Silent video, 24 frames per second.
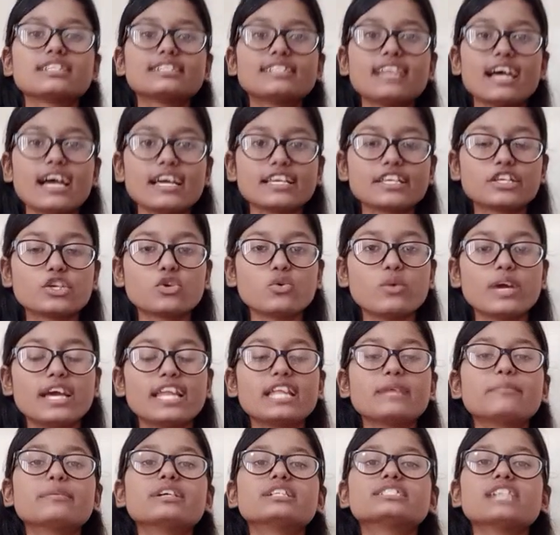Thank you
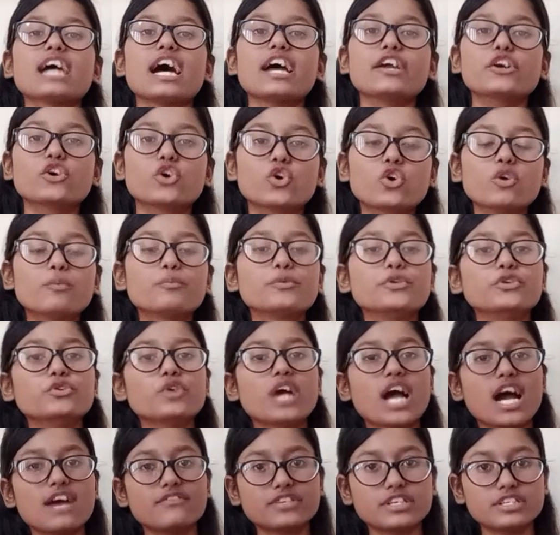very much. I hope you
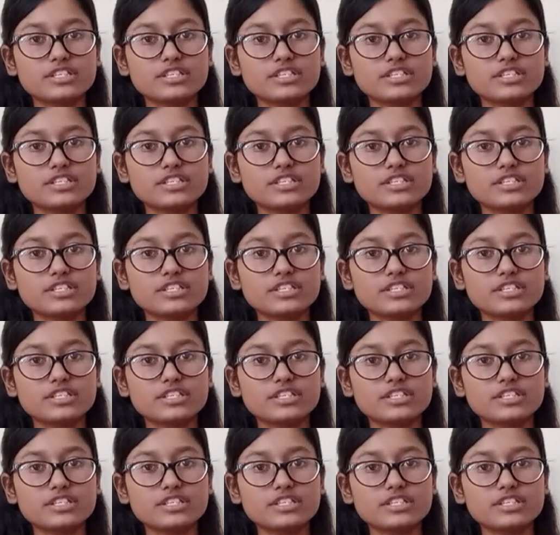have